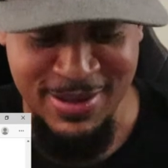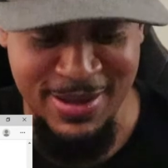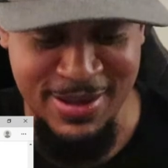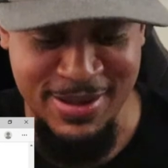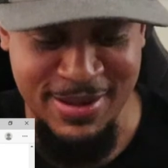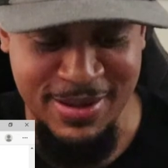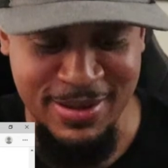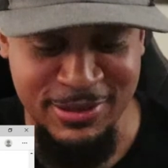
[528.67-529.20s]

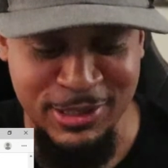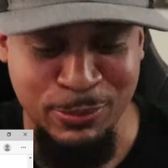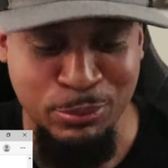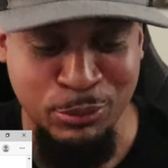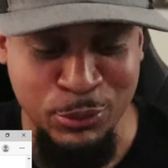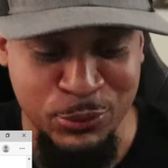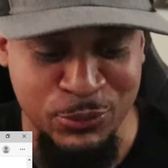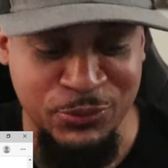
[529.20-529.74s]
The
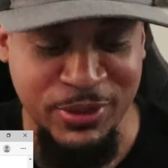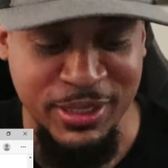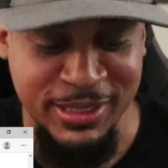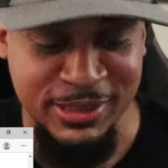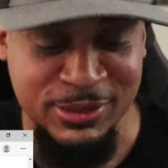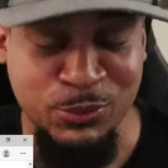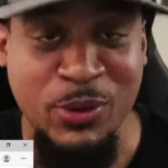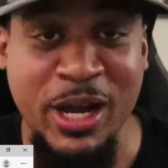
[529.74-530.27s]
proof
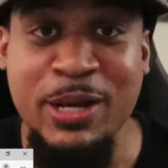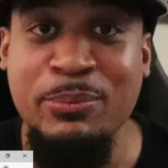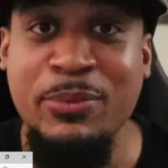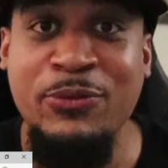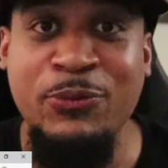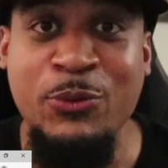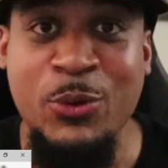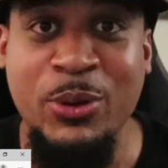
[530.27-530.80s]
is right
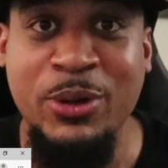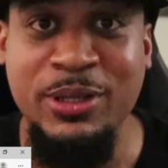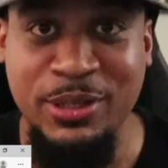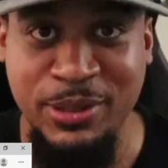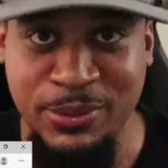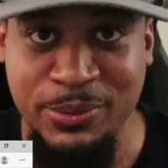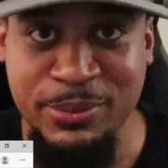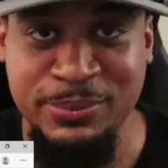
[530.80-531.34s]
before
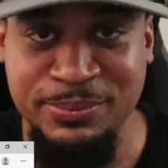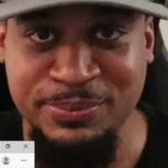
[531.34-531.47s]
you.